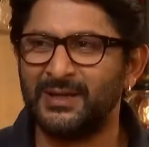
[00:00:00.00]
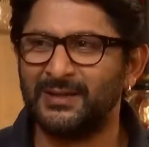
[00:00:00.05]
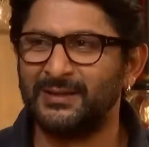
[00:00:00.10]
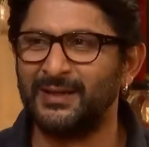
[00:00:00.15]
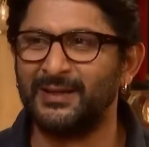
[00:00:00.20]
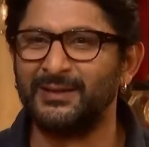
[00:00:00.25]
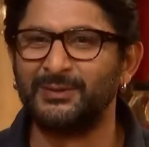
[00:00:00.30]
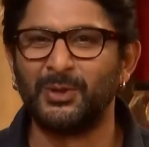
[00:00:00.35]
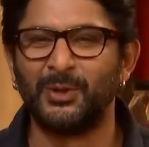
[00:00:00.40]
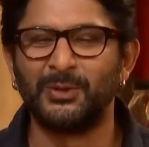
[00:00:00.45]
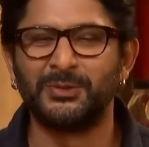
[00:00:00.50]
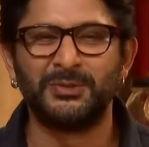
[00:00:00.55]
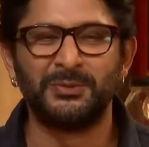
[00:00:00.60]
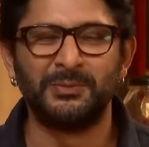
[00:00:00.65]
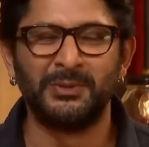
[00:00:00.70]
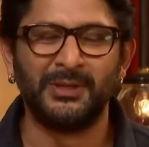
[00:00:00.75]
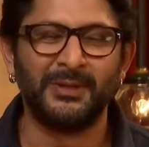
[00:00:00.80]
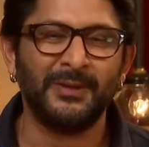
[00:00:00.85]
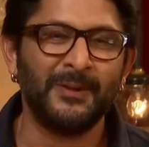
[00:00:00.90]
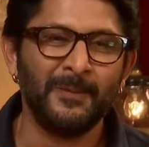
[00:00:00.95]
they'll talk to
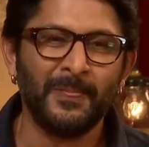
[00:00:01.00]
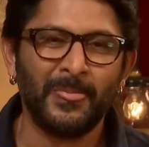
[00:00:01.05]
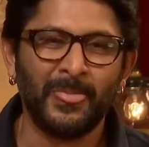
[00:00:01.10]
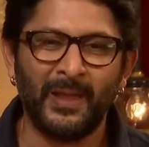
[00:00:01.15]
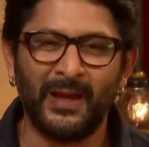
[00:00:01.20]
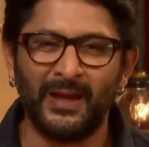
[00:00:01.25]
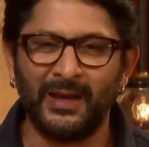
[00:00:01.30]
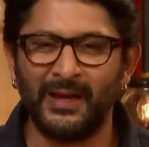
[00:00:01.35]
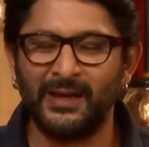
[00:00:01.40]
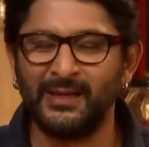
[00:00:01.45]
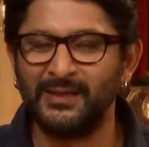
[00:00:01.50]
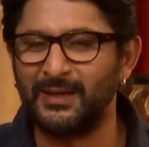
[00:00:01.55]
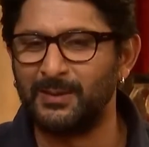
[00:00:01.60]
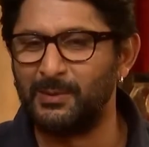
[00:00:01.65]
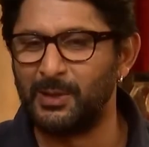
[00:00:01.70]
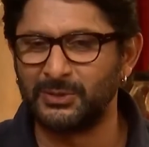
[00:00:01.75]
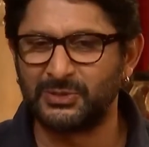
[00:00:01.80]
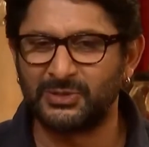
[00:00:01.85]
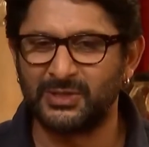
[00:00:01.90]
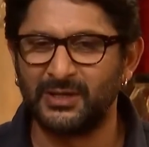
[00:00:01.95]
me and anything
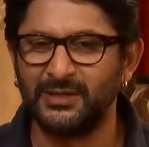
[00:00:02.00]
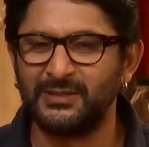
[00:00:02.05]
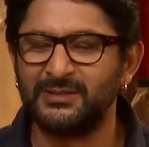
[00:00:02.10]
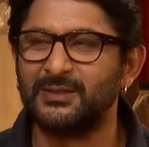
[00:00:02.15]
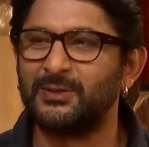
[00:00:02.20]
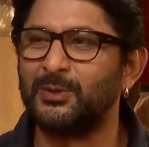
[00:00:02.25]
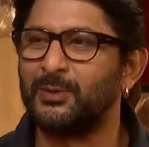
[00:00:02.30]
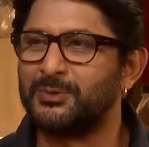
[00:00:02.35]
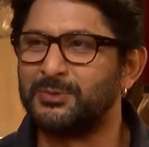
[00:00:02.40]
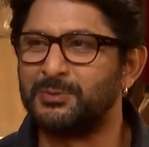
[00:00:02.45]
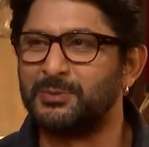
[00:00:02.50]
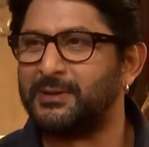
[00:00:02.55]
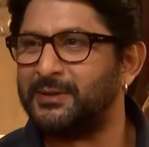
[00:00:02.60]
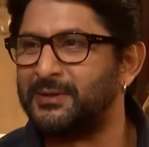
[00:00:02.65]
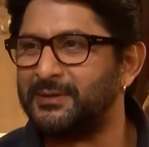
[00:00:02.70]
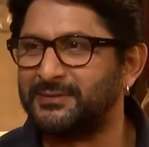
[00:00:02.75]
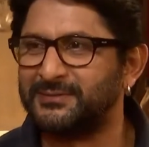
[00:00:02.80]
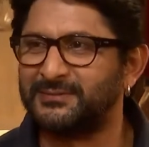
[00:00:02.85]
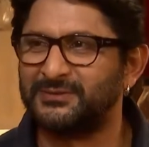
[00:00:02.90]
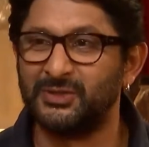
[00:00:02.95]
about studies they talk to
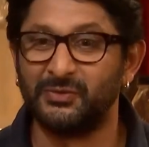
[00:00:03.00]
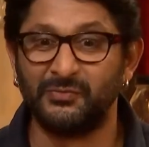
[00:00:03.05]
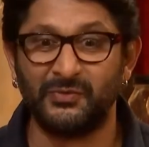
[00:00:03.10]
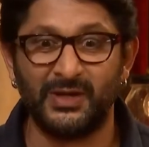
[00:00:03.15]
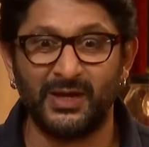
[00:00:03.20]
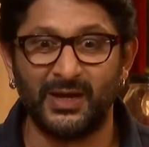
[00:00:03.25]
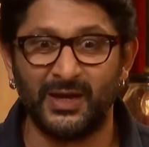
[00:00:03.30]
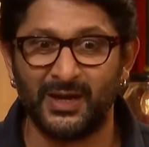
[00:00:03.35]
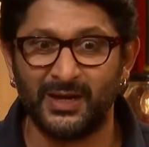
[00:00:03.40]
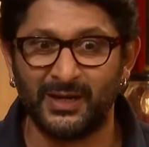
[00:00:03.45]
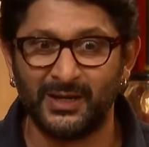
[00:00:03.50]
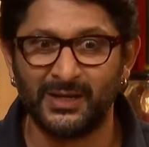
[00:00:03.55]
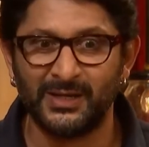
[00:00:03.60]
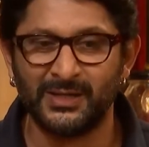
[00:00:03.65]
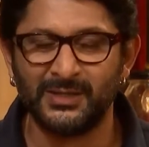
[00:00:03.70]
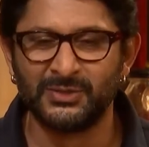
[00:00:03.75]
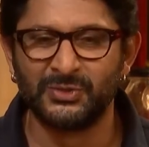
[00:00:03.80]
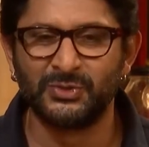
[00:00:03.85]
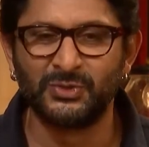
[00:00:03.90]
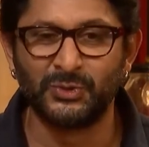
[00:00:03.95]
maria so okay. we are
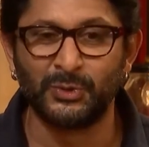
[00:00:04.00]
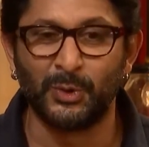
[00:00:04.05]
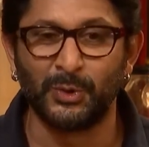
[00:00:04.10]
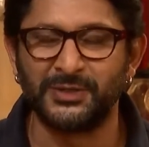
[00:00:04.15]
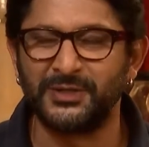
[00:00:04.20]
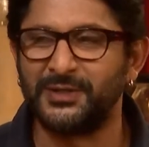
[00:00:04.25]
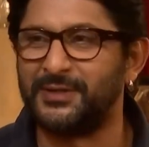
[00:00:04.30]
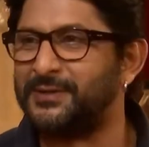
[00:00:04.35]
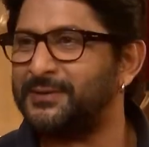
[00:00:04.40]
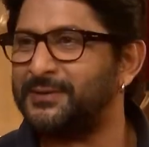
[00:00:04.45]
sorted